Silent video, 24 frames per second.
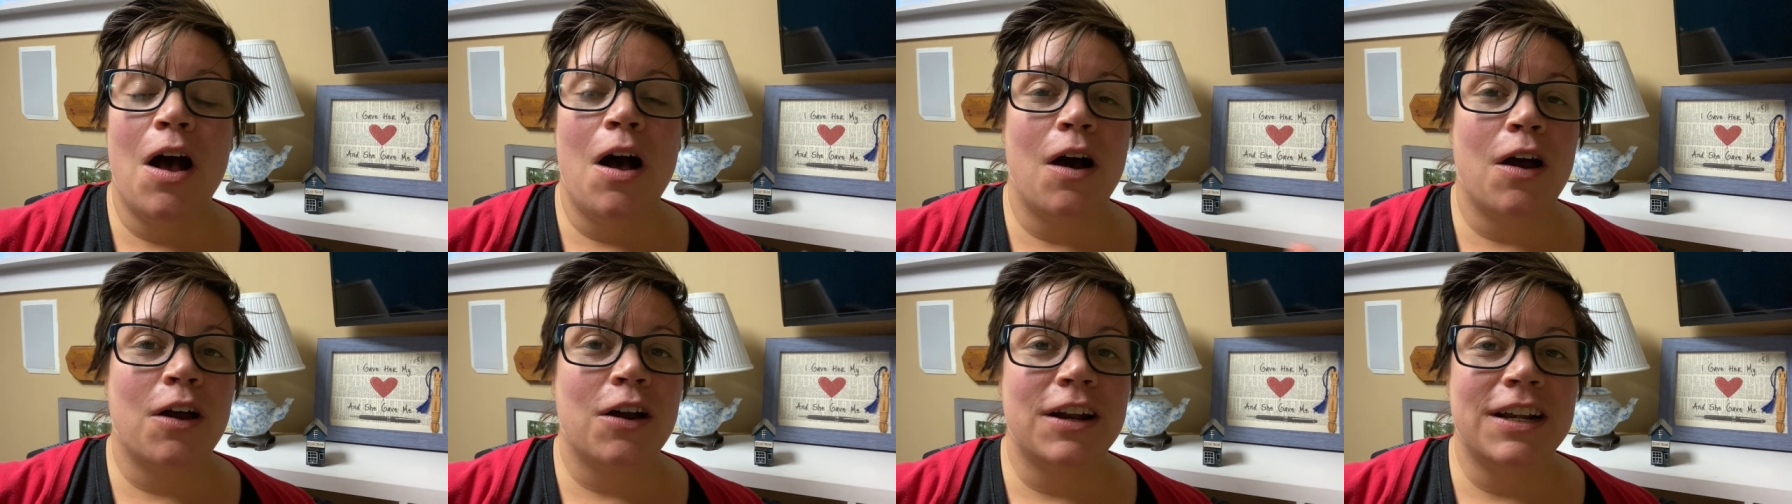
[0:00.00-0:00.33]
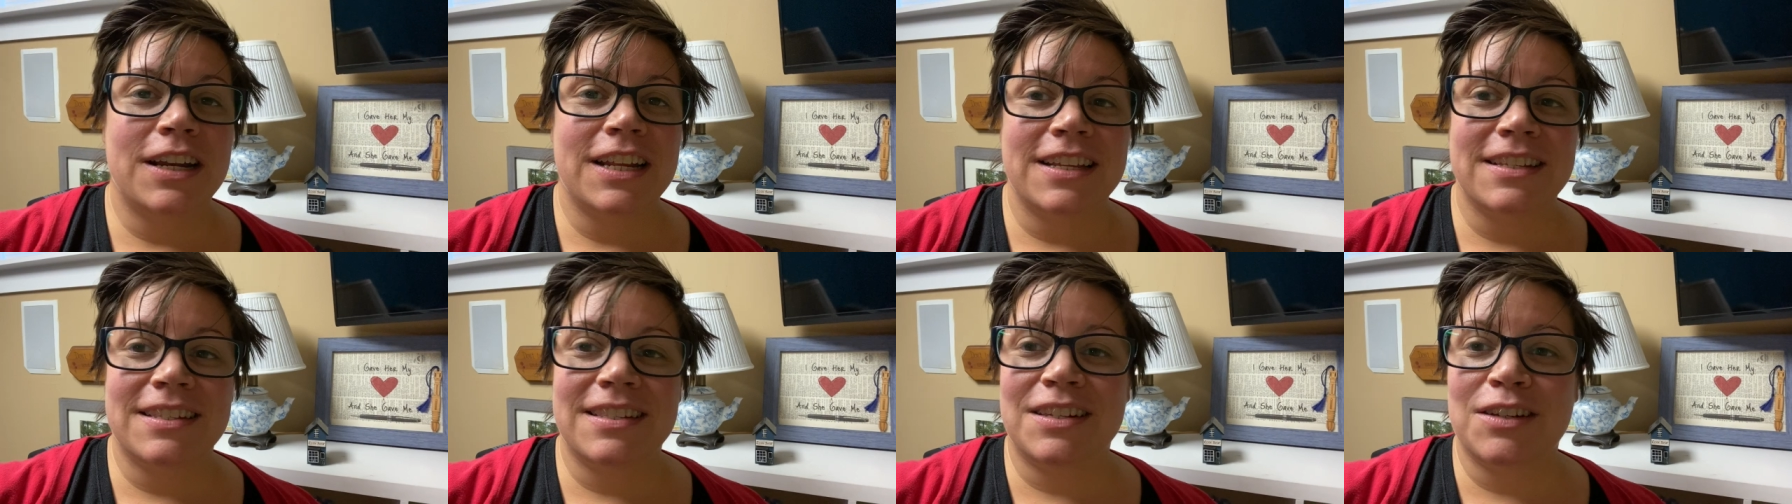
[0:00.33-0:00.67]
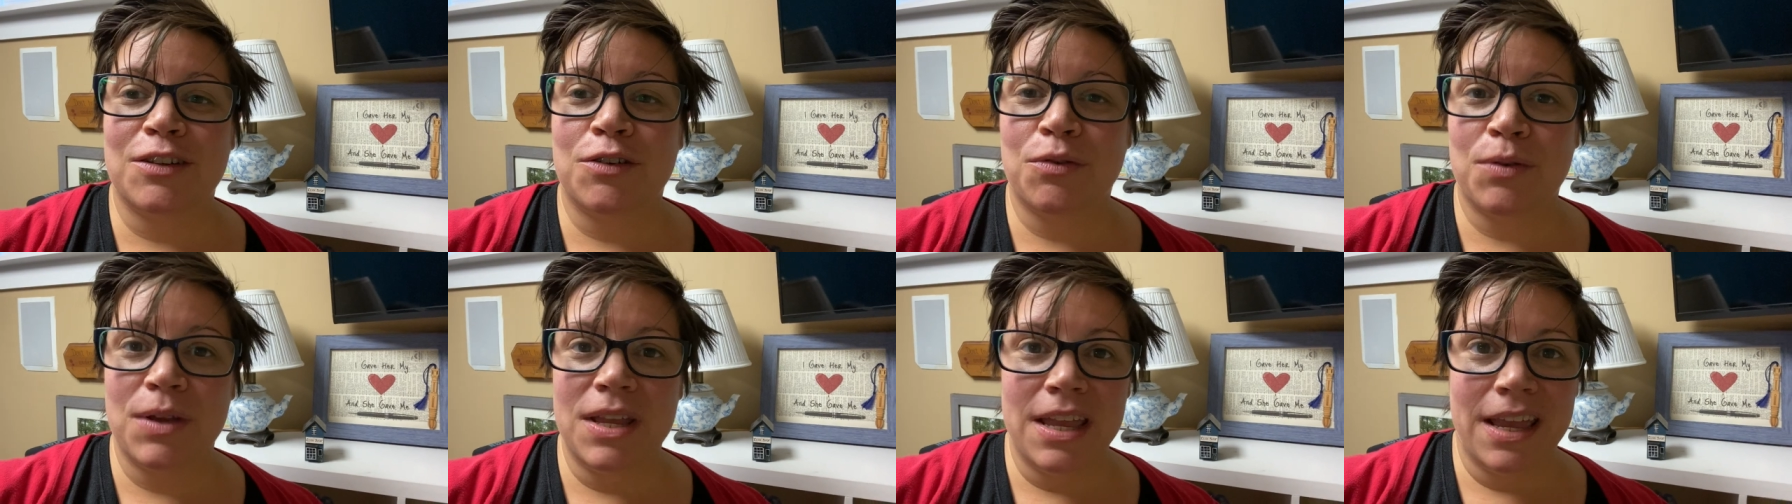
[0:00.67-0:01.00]
artist,
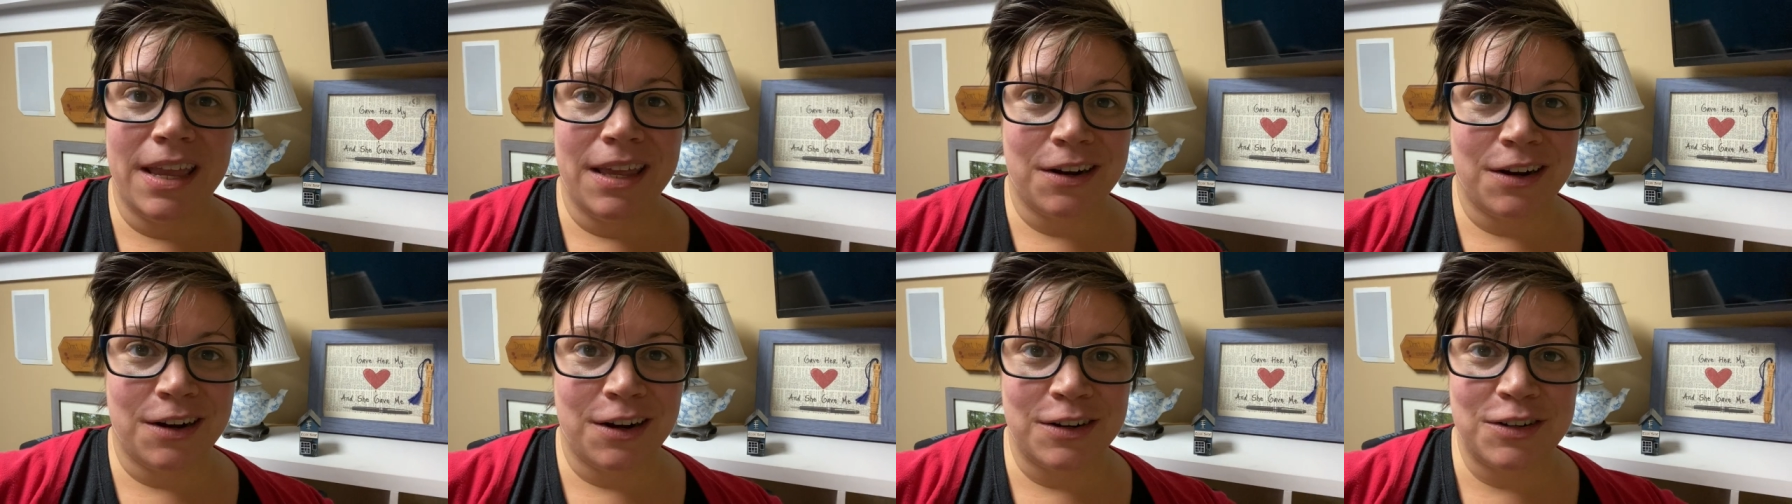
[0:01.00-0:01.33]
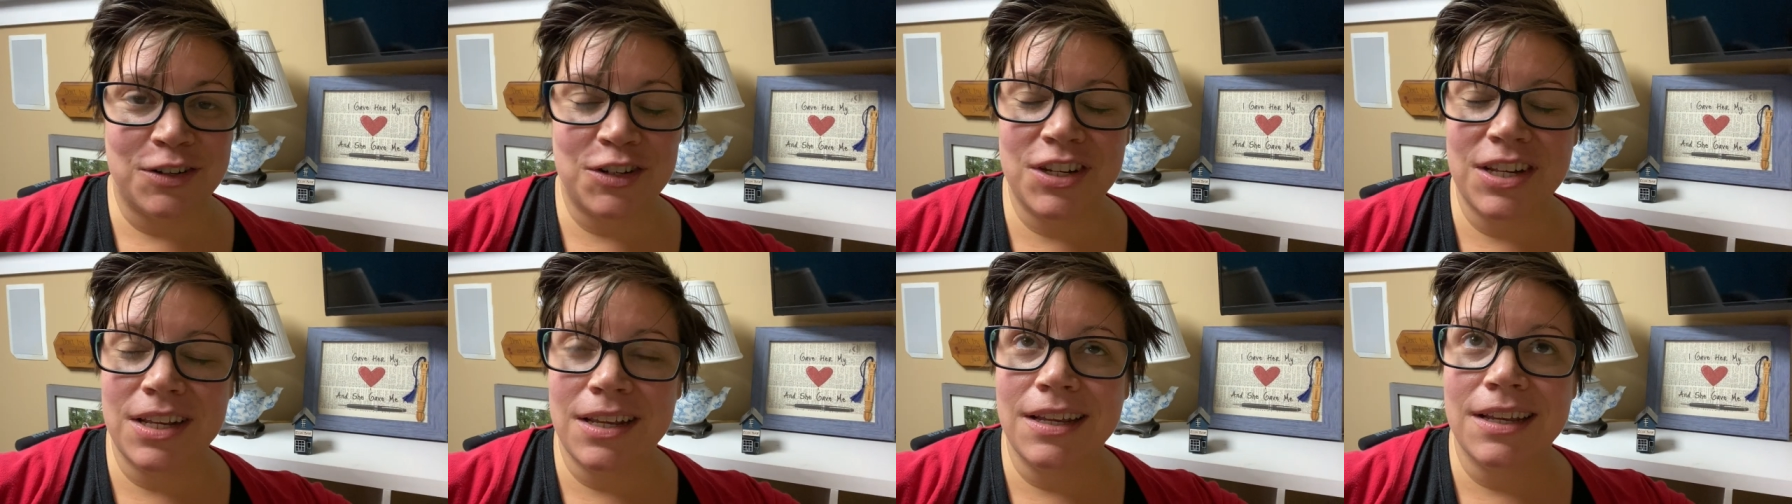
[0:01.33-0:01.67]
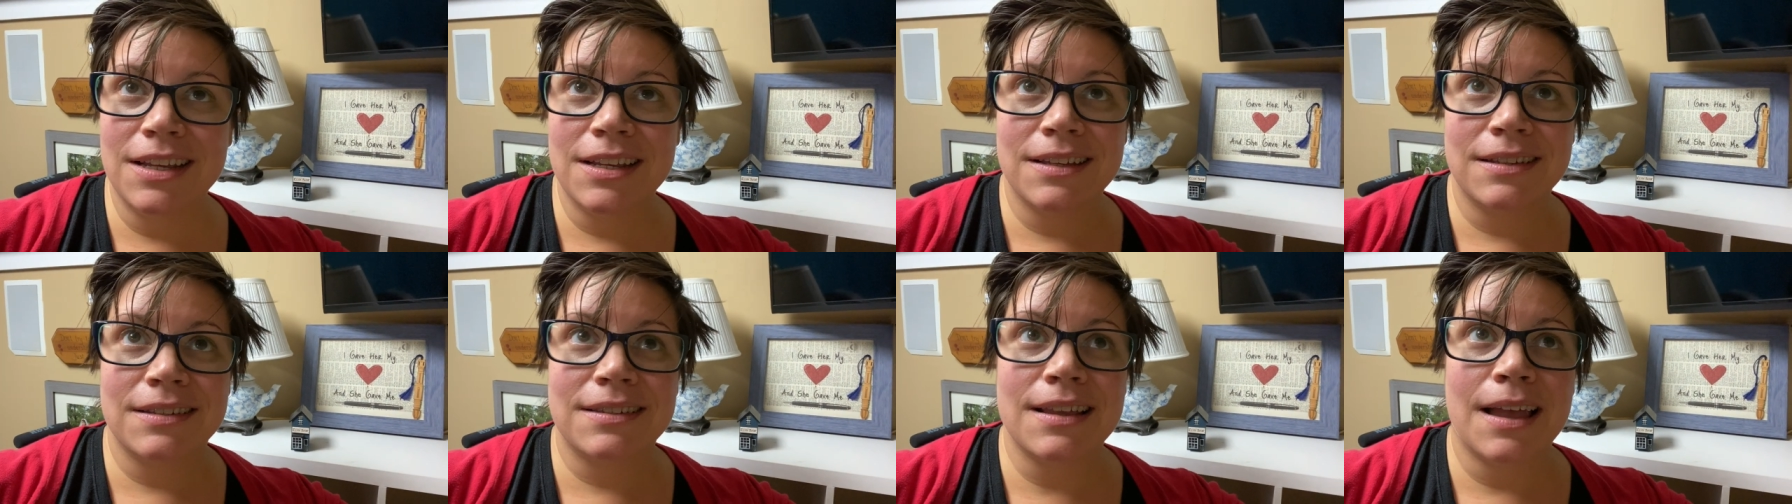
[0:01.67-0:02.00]
creator. She
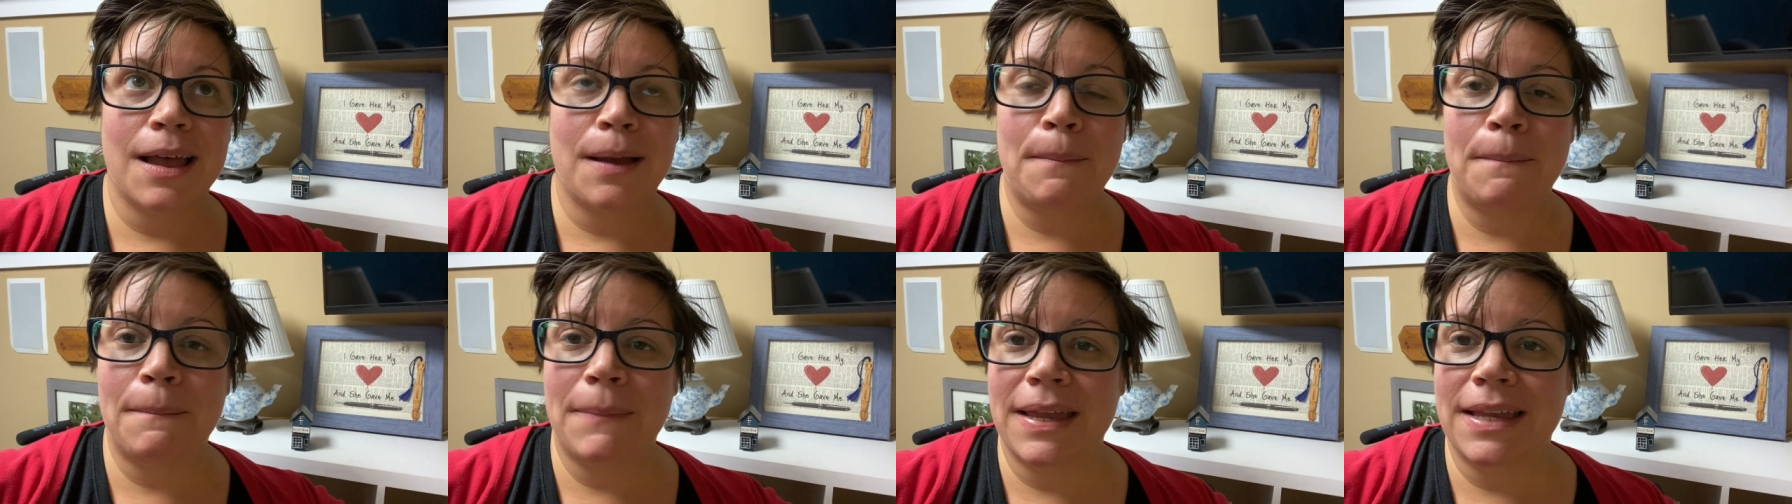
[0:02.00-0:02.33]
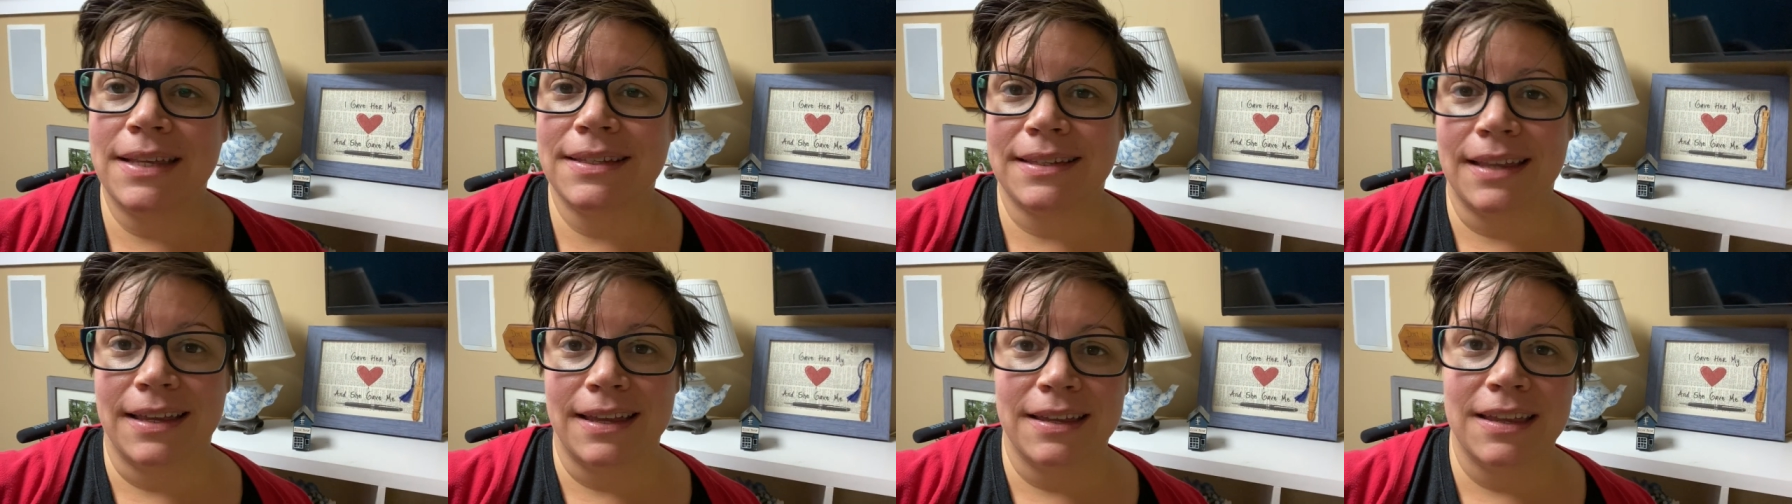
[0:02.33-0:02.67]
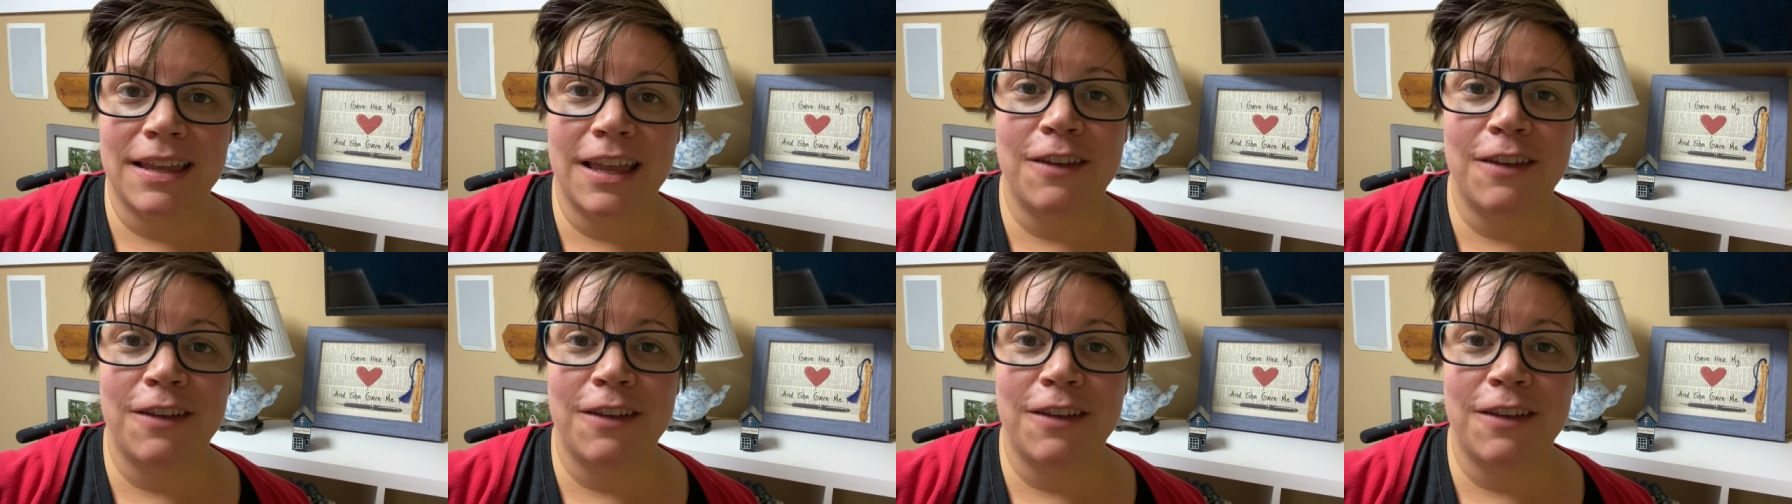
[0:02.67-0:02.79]
is amazing.